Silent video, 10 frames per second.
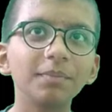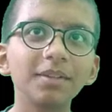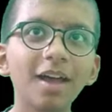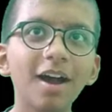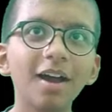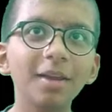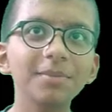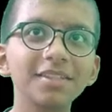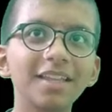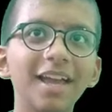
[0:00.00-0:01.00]

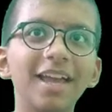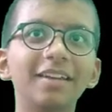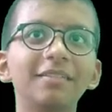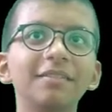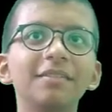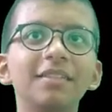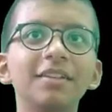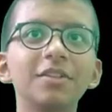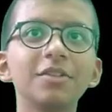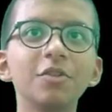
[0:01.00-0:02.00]
times the n.
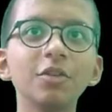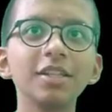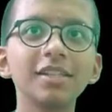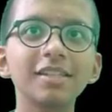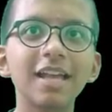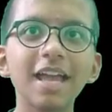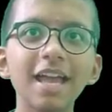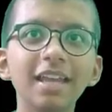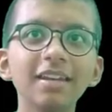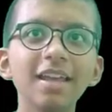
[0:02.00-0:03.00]
So this is
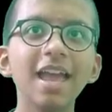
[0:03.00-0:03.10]
n